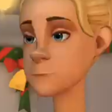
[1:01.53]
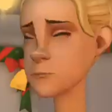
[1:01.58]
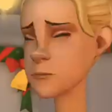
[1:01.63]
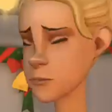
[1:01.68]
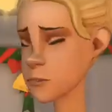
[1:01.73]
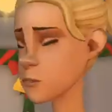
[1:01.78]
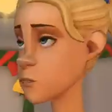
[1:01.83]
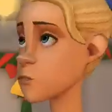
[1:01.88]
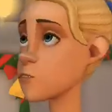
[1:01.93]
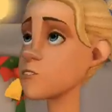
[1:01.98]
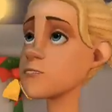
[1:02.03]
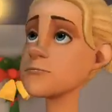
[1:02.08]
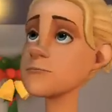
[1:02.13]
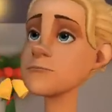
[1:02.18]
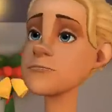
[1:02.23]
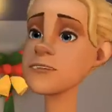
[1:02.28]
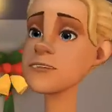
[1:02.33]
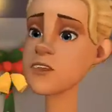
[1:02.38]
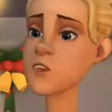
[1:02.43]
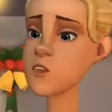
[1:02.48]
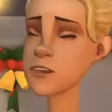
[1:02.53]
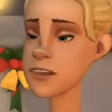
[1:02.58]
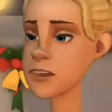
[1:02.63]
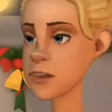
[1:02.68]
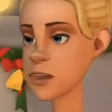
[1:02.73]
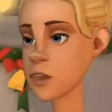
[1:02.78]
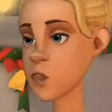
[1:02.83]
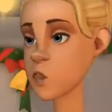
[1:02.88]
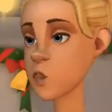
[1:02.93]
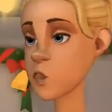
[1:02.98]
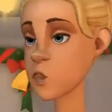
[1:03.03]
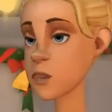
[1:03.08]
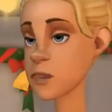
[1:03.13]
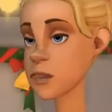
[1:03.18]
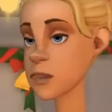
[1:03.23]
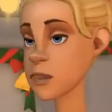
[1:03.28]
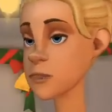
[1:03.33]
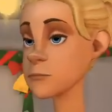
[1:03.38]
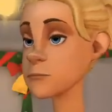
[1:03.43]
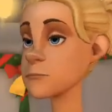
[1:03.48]
No, I already knew
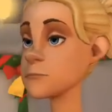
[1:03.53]
that.